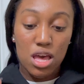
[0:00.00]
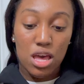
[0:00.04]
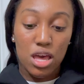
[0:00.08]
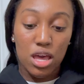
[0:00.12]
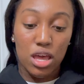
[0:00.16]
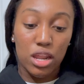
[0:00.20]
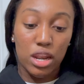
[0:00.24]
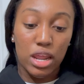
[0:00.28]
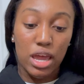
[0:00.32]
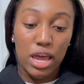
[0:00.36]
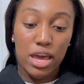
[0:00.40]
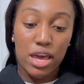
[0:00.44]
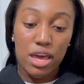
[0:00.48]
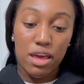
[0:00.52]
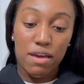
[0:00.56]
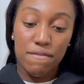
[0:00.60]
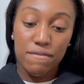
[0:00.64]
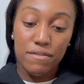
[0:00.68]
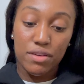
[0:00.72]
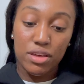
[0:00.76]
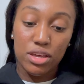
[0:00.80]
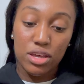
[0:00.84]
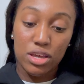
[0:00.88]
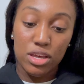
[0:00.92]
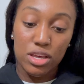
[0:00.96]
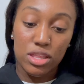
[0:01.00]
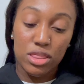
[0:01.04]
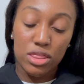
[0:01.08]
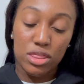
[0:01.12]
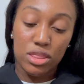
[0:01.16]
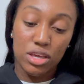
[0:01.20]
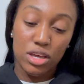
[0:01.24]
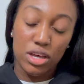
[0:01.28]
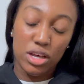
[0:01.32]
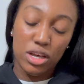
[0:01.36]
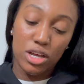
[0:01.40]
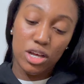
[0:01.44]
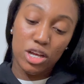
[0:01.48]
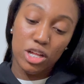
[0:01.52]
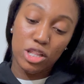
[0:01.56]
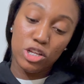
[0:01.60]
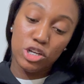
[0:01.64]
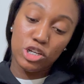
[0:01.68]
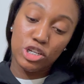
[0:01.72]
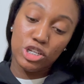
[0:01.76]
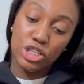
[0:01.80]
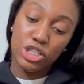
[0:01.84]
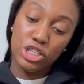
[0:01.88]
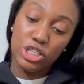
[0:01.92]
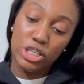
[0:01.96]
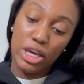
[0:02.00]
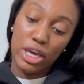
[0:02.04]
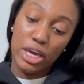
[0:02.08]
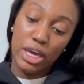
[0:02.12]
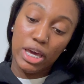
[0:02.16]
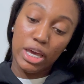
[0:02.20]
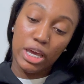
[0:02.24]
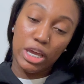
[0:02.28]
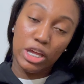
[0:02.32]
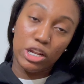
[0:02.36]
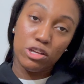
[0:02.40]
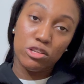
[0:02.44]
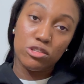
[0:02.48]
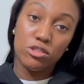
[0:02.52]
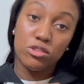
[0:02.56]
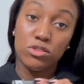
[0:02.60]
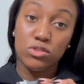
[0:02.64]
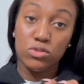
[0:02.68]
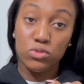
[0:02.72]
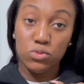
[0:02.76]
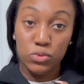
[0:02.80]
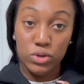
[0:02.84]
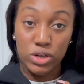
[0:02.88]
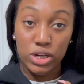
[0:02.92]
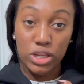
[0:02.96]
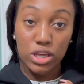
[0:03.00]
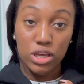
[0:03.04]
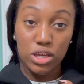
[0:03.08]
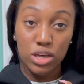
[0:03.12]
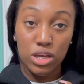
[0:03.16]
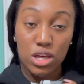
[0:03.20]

And I have it in the color shade 20.